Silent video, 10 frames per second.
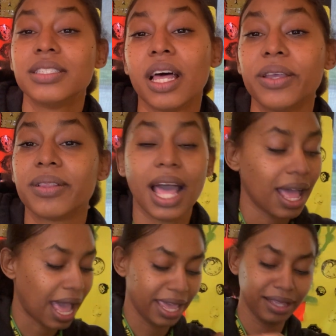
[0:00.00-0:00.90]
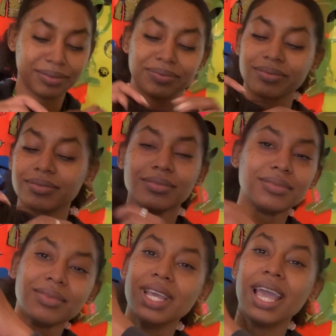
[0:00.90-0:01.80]
tell you that. I,
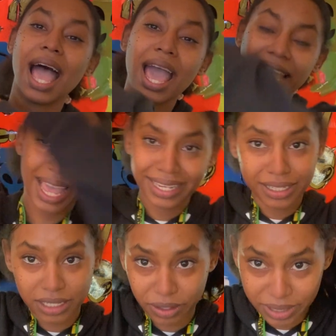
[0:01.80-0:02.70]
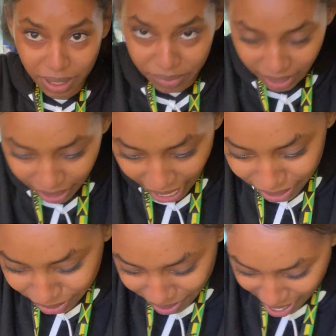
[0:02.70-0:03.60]
I, I need to tell you something. I
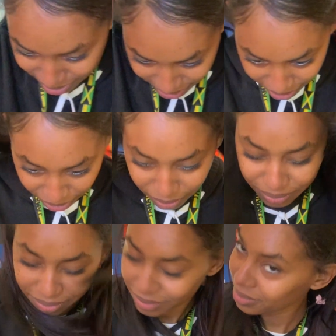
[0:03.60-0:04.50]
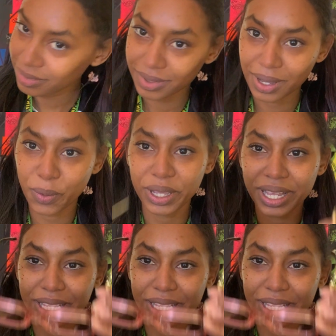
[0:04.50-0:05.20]
don't know how to tell you. Wait.